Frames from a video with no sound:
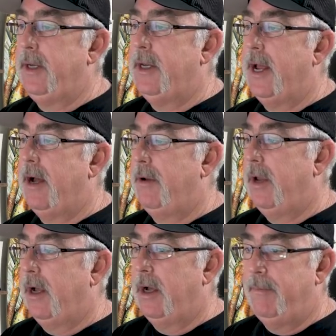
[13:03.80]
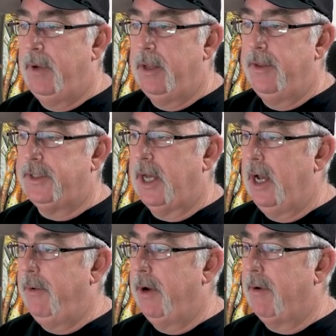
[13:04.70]
down this
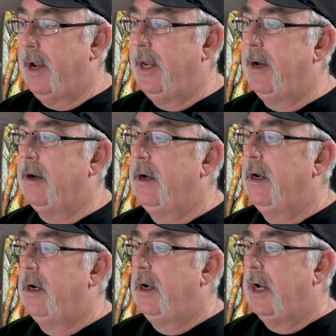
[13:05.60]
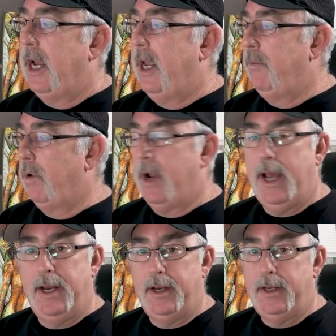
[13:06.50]
highway right here, and we're
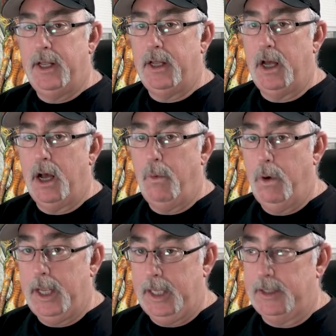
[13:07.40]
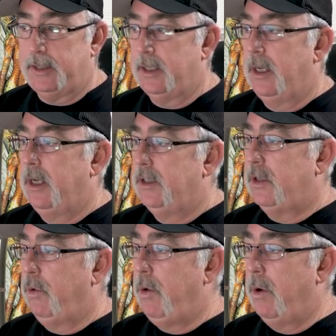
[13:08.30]
headed east. So
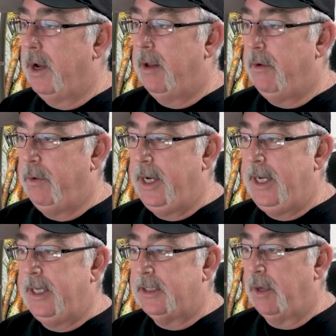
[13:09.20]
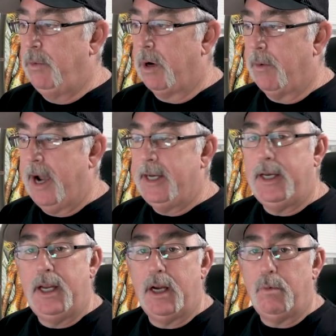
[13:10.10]
we need somewhere right in
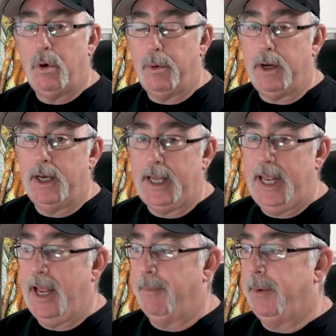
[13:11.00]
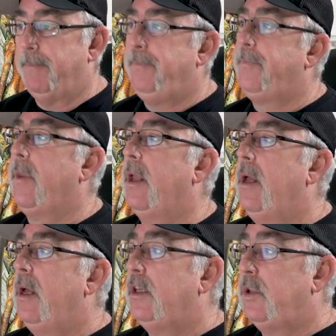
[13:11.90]
here where we're going to camp.
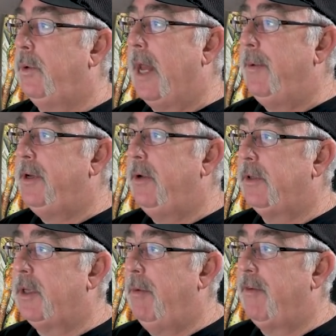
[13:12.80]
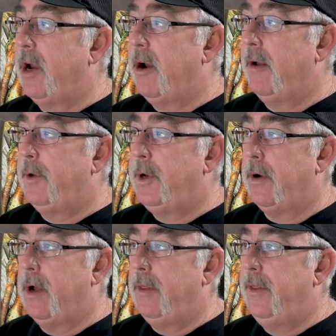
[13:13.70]
So what I would do is come over here and I would turn
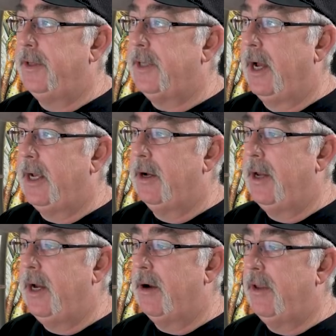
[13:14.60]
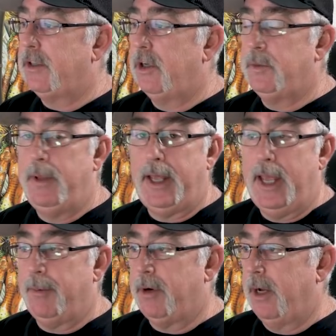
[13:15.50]
on this icon here that shows me the
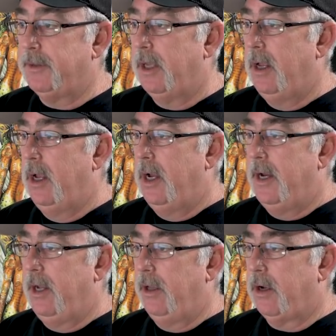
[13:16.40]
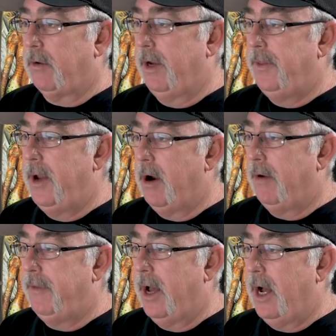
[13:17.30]
campgrounds. Now look, right there
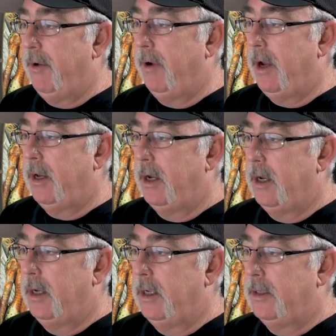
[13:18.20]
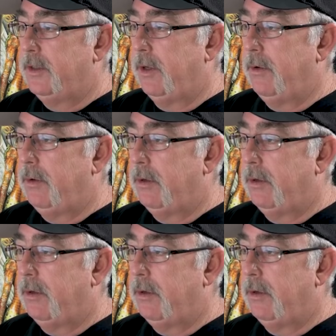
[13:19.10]
off the highway. So